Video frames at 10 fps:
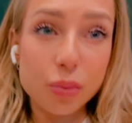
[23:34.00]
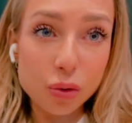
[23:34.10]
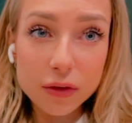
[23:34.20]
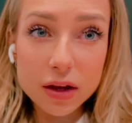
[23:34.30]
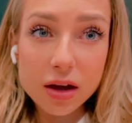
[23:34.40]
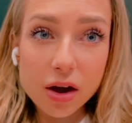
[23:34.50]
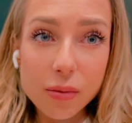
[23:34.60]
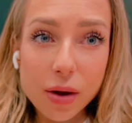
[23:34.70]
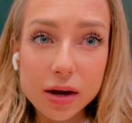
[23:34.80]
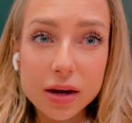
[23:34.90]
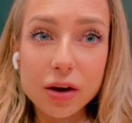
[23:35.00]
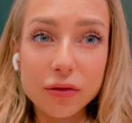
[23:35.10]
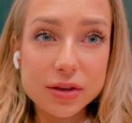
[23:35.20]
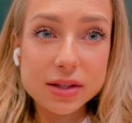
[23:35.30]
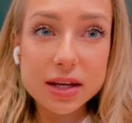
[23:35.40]
moving our body, our
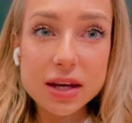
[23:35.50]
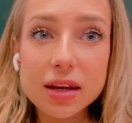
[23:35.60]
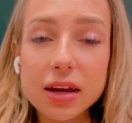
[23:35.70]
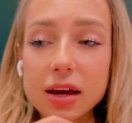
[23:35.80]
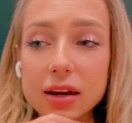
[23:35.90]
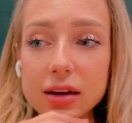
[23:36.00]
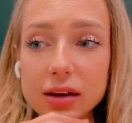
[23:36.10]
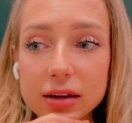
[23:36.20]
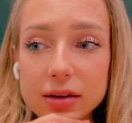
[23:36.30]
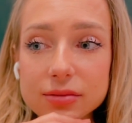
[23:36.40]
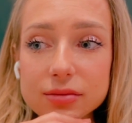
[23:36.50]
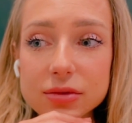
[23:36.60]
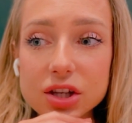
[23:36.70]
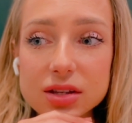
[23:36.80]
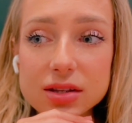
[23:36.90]
physique, and
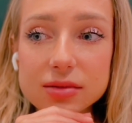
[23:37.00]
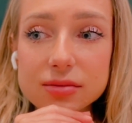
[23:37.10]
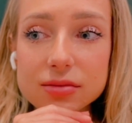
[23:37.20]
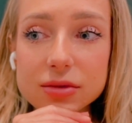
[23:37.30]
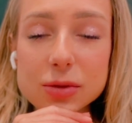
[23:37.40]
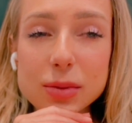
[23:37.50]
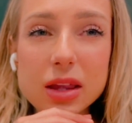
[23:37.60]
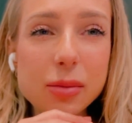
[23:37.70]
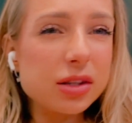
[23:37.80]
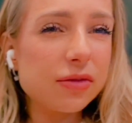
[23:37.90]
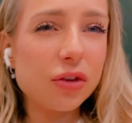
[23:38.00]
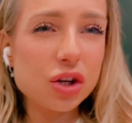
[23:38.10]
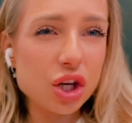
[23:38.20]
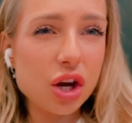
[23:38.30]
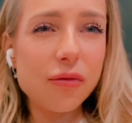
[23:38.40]
just being the best
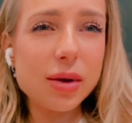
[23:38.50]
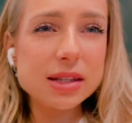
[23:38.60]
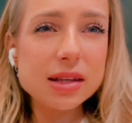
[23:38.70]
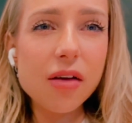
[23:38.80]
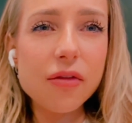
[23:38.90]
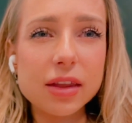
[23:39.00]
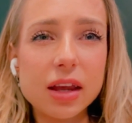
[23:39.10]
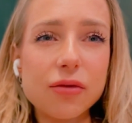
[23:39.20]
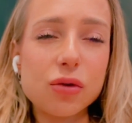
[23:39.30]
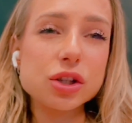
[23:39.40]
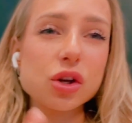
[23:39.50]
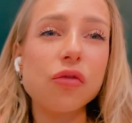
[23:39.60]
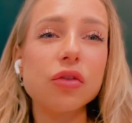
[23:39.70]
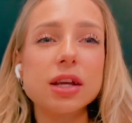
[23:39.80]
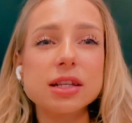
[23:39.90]
version of myself, and then of course
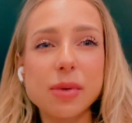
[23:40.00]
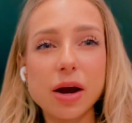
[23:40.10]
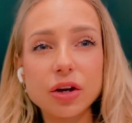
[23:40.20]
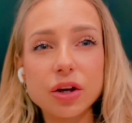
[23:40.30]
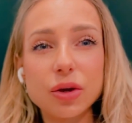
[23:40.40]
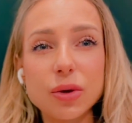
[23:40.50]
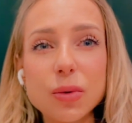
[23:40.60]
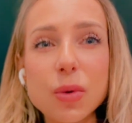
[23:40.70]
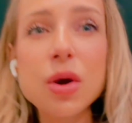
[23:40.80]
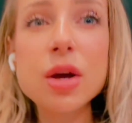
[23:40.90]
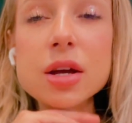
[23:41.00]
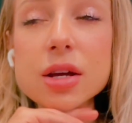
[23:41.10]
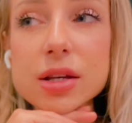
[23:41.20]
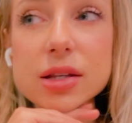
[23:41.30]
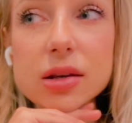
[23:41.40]
hopefully inspire you.
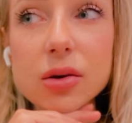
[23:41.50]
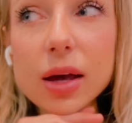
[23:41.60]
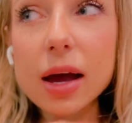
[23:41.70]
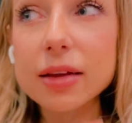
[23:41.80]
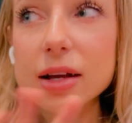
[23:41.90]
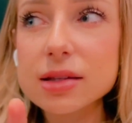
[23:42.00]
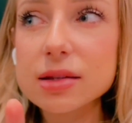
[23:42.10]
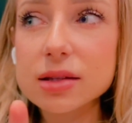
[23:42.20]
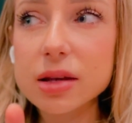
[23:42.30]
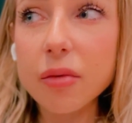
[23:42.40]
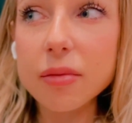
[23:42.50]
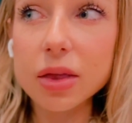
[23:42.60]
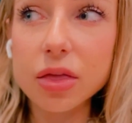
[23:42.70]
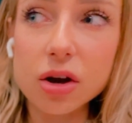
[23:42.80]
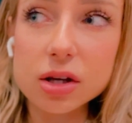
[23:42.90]
So yeah, that's some of my
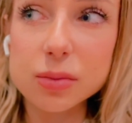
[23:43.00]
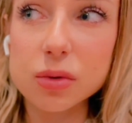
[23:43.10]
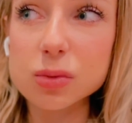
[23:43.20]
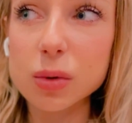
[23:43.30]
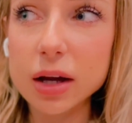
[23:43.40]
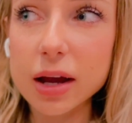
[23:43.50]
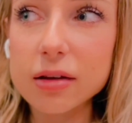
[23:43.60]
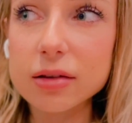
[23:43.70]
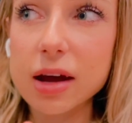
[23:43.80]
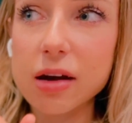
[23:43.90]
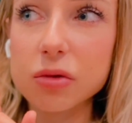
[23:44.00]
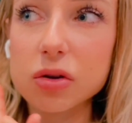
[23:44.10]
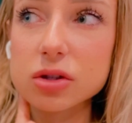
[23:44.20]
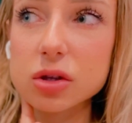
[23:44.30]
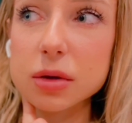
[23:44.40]
thoughts post workout. Now I'm
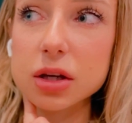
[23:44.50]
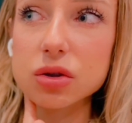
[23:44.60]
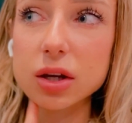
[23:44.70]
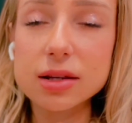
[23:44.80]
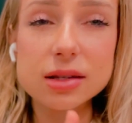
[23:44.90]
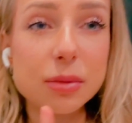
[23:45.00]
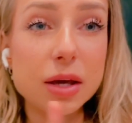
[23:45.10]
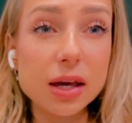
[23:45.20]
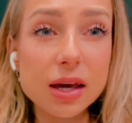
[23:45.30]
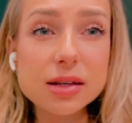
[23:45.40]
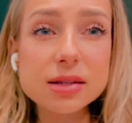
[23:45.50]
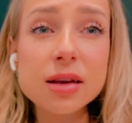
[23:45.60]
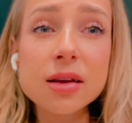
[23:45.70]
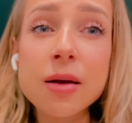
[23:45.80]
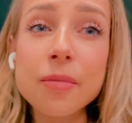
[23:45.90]
going to be drinking some
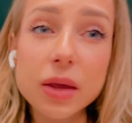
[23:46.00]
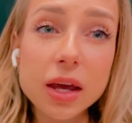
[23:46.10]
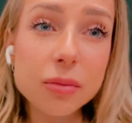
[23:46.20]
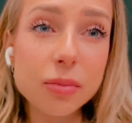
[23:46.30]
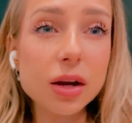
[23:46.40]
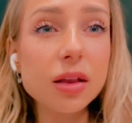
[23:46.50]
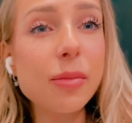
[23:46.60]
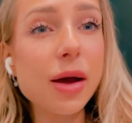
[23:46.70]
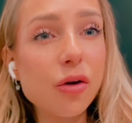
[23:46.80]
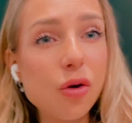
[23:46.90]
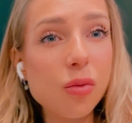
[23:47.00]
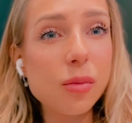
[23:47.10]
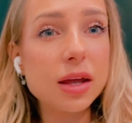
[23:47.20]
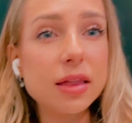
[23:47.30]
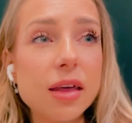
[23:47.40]
EAAs and pedaling back
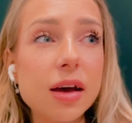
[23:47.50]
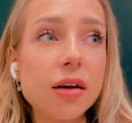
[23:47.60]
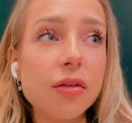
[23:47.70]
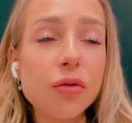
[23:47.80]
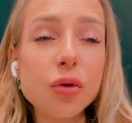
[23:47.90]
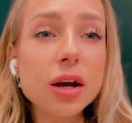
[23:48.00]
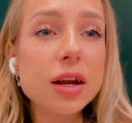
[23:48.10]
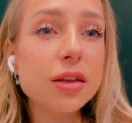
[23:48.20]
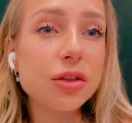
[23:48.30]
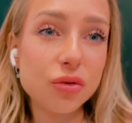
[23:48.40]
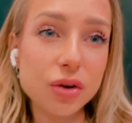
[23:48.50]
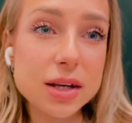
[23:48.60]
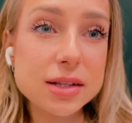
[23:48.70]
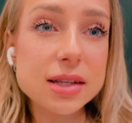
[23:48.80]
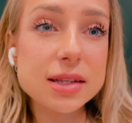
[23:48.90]
home in the 40
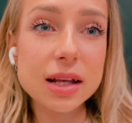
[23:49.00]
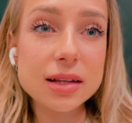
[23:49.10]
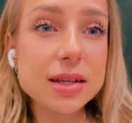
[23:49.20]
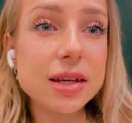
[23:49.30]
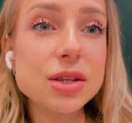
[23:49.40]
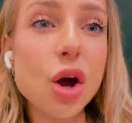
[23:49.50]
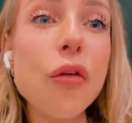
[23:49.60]
degrees Celsius,